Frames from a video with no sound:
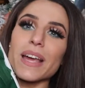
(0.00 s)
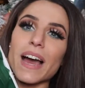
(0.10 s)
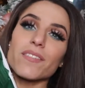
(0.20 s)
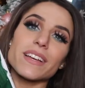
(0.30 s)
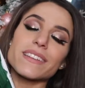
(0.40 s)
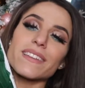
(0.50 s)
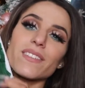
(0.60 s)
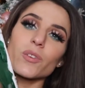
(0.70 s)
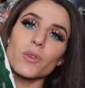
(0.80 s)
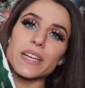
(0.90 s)
we have like
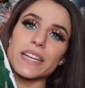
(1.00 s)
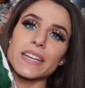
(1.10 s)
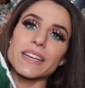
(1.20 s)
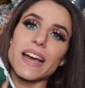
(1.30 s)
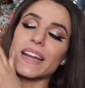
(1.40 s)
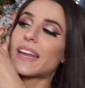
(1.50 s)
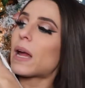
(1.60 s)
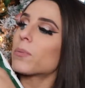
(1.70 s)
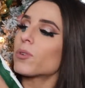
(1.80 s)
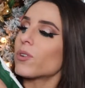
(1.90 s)
this green kind of
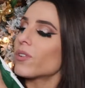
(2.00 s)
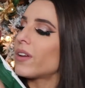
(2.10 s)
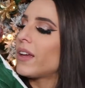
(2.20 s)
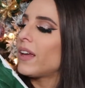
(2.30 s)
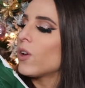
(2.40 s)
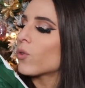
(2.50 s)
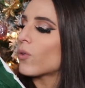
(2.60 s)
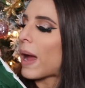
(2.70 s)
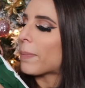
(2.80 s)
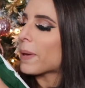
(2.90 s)
emerald
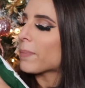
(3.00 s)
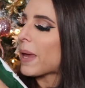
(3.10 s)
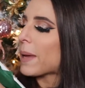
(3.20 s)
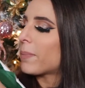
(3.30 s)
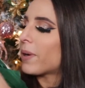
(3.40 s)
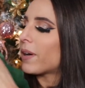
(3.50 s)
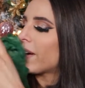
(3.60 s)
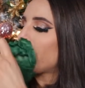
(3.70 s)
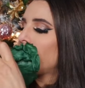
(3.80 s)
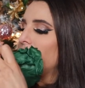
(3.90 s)
wrapping paper.